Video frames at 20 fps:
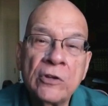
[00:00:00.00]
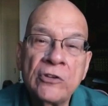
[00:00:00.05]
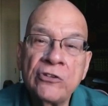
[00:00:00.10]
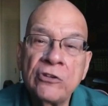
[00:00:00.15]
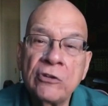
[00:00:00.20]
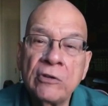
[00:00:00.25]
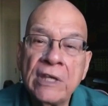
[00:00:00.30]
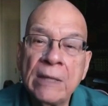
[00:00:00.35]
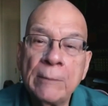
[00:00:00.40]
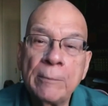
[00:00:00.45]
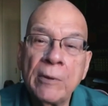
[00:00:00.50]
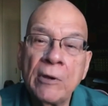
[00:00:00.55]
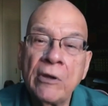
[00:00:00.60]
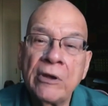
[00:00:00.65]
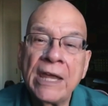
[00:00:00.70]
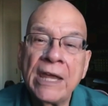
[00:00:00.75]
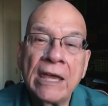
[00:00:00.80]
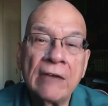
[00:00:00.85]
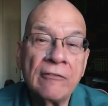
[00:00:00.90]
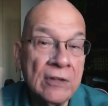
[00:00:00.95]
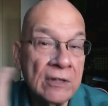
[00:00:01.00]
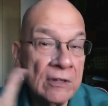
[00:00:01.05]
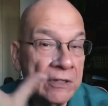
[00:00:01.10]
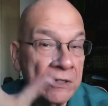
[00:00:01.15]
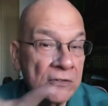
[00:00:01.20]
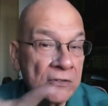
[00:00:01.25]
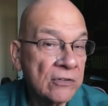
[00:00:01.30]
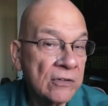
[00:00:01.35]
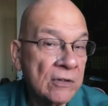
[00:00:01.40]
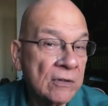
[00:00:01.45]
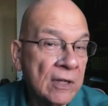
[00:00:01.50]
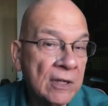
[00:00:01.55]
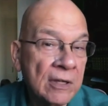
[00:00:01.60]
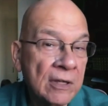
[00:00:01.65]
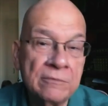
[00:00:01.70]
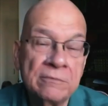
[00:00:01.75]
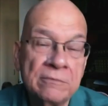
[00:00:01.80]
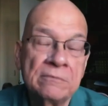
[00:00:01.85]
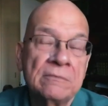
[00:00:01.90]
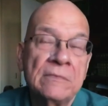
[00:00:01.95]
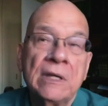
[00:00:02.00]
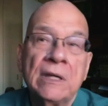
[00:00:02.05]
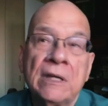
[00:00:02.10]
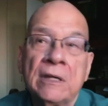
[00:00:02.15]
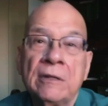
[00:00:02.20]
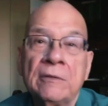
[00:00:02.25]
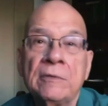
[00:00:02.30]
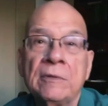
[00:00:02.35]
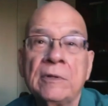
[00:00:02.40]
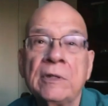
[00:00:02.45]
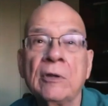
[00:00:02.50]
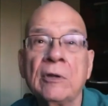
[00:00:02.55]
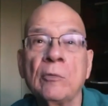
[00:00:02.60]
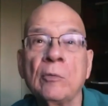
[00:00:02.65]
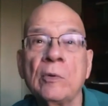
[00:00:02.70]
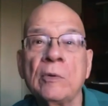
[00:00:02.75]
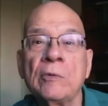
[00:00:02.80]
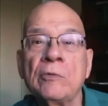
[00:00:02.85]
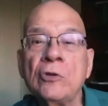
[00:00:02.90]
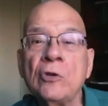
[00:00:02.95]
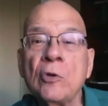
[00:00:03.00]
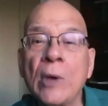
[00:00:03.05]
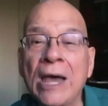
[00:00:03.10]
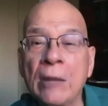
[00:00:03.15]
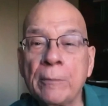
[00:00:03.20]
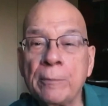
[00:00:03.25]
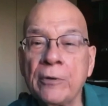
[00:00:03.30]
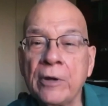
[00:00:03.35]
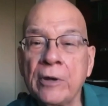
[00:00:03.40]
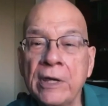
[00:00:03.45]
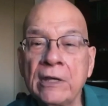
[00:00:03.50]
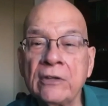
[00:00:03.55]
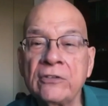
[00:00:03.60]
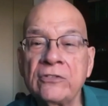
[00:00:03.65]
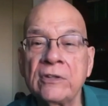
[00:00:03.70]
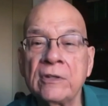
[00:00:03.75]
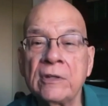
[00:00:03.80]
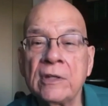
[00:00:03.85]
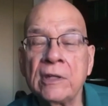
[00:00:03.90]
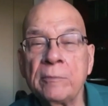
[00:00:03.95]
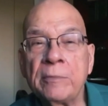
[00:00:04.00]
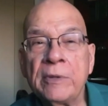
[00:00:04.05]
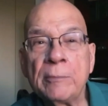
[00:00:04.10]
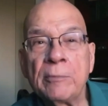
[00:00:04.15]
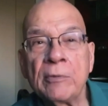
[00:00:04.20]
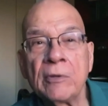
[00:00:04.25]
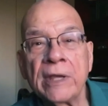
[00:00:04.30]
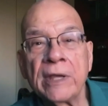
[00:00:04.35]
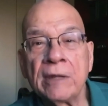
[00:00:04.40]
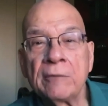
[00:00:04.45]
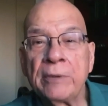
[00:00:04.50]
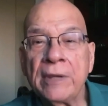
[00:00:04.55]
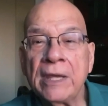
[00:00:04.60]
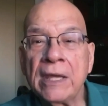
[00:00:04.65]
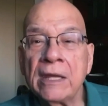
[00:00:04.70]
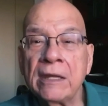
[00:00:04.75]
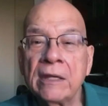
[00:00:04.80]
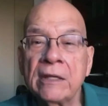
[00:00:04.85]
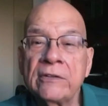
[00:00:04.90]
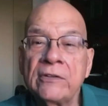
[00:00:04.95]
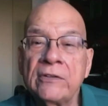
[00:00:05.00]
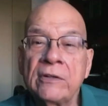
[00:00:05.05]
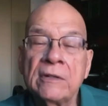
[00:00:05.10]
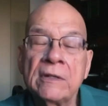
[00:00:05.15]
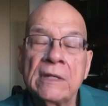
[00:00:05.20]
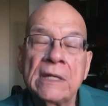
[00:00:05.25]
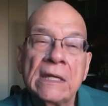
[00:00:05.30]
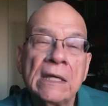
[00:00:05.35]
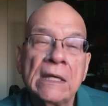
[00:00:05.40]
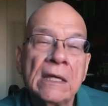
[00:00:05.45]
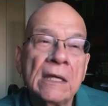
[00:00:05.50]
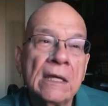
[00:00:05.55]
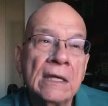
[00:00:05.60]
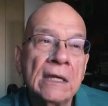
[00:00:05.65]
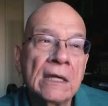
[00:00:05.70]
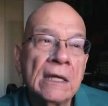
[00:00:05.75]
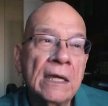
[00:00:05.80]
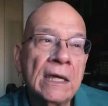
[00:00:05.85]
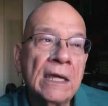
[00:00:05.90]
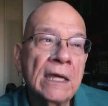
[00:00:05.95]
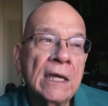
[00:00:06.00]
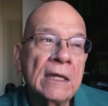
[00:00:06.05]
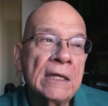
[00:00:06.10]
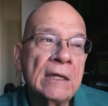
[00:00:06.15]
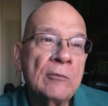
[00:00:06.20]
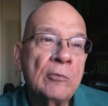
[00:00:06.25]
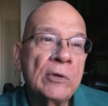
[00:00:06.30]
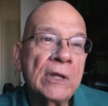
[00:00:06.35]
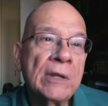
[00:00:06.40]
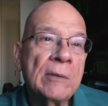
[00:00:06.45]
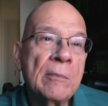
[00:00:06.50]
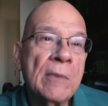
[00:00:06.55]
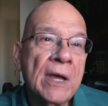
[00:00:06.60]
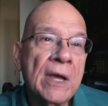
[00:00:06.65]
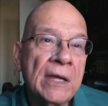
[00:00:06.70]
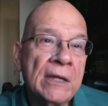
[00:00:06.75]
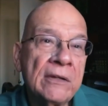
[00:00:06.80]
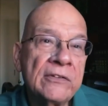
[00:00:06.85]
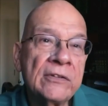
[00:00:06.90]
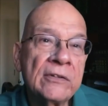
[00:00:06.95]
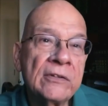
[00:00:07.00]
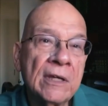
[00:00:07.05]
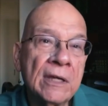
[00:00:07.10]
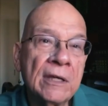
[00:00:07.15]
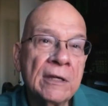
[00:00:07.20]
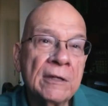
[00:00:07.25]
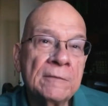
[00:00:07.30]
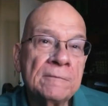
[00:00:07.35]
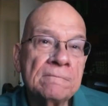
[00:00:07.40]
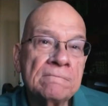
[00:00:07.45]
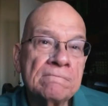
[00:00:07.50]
in which you keep on having these new outbreaks, and then people get panicked, and it really might